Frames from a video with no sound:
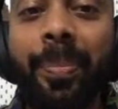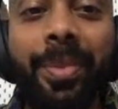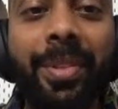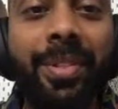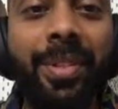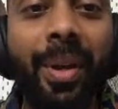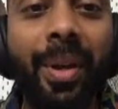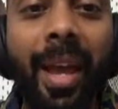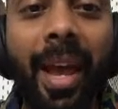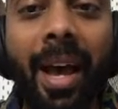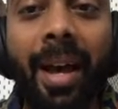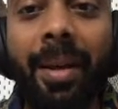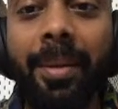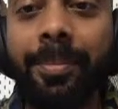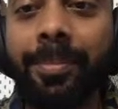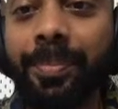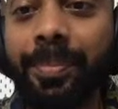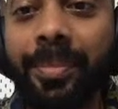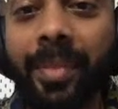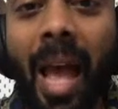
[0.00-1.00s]
so yeah,
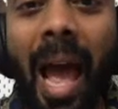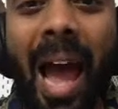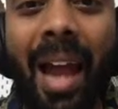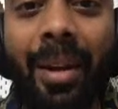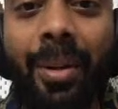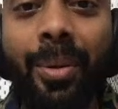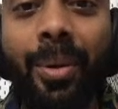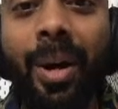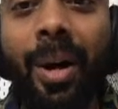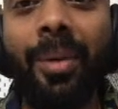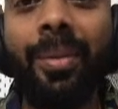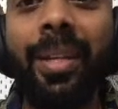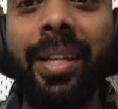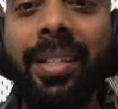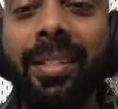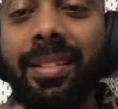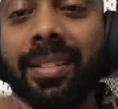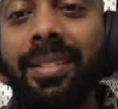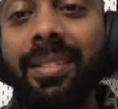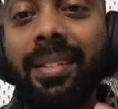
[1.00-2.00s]
I don't know how
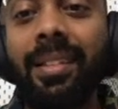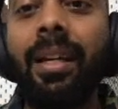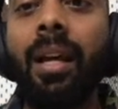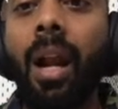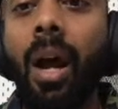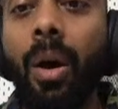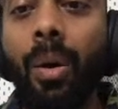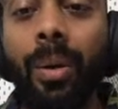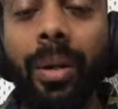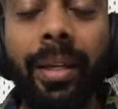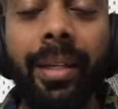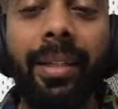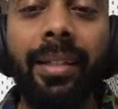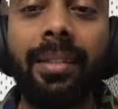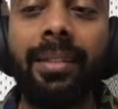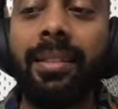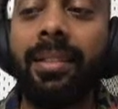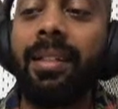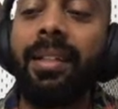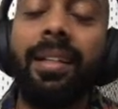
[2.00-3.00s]
these
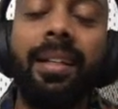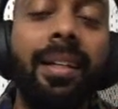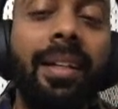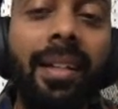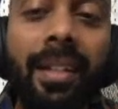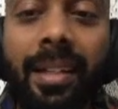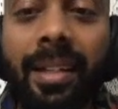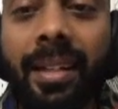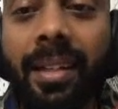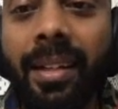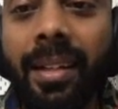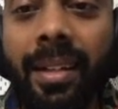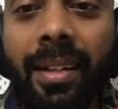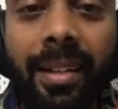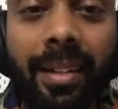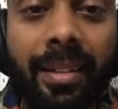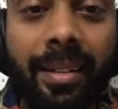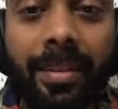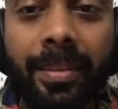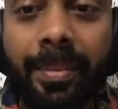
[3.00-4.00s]
growling,
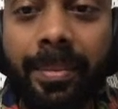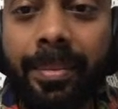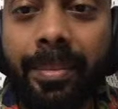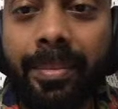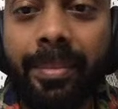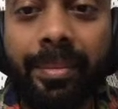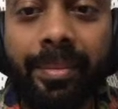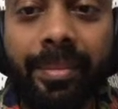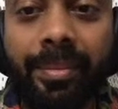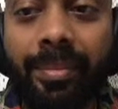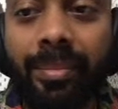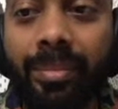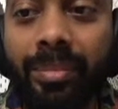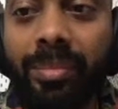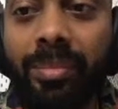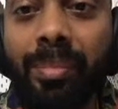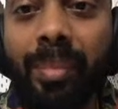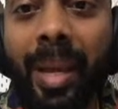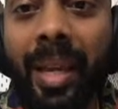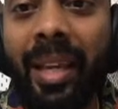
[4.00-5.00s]
uh,
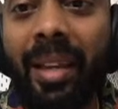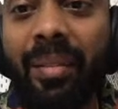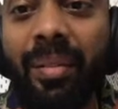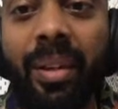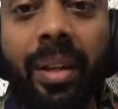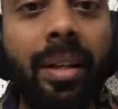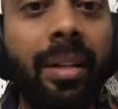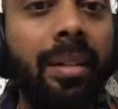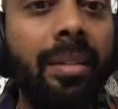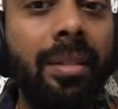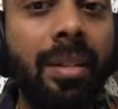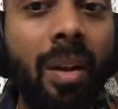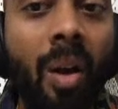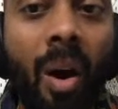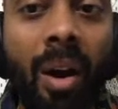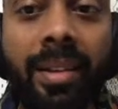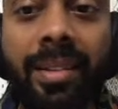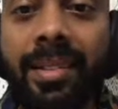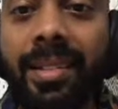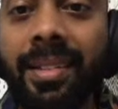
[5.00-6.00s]
making weird
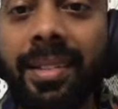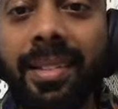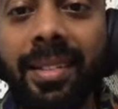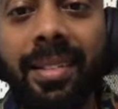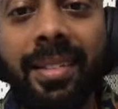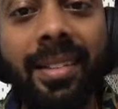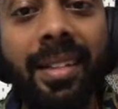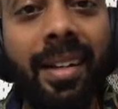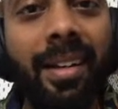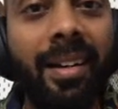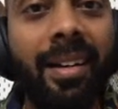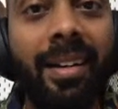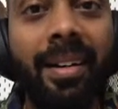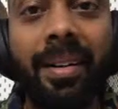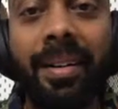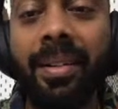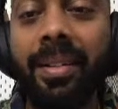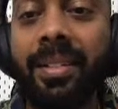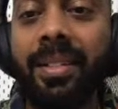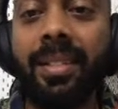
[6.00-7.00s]
noises
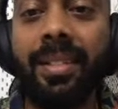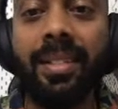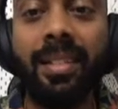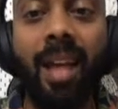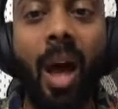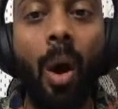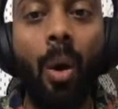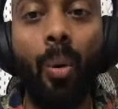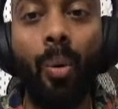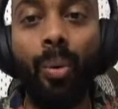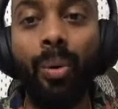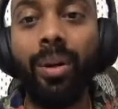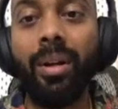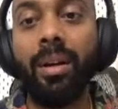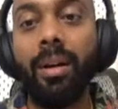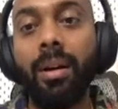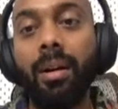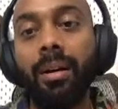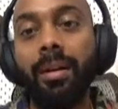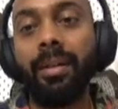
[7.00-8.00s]
sound
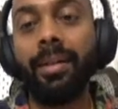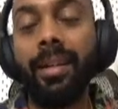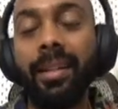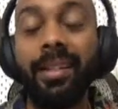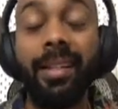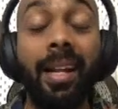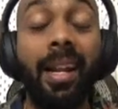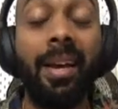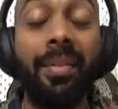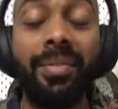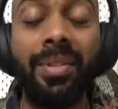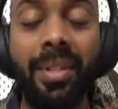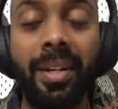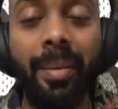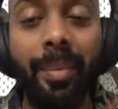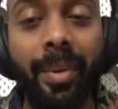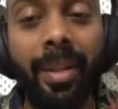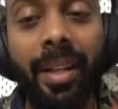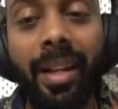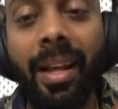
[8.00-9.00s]
in the live
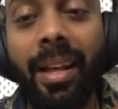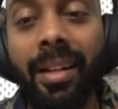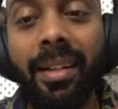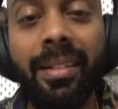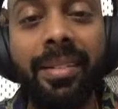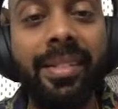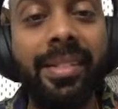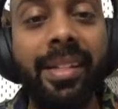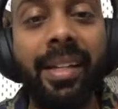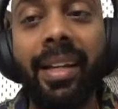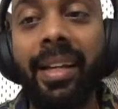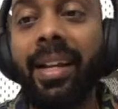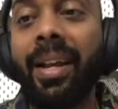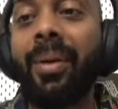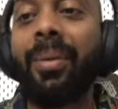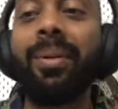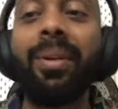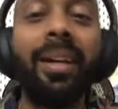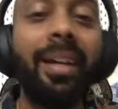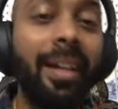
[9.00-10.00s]
stream. I'll check it
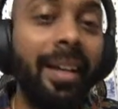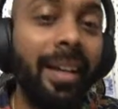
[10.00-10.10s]
out.